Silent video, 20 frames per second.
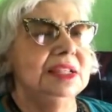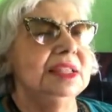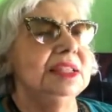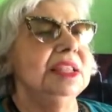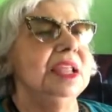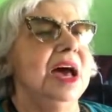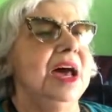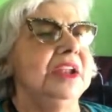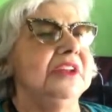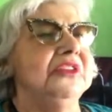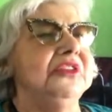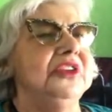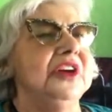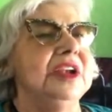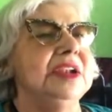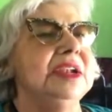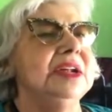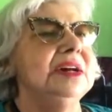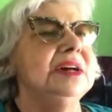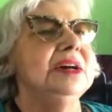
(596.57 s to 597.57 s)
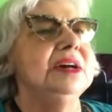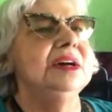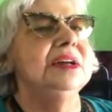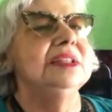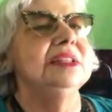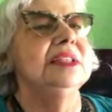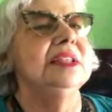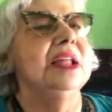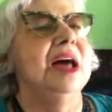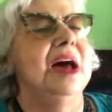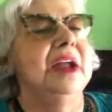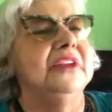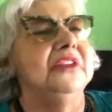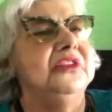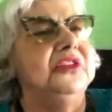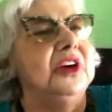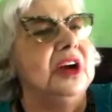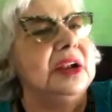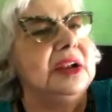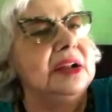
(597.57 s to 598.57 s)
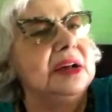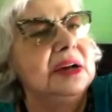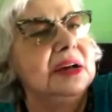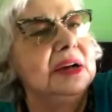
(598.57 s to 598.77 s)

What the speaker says: A lot of fun.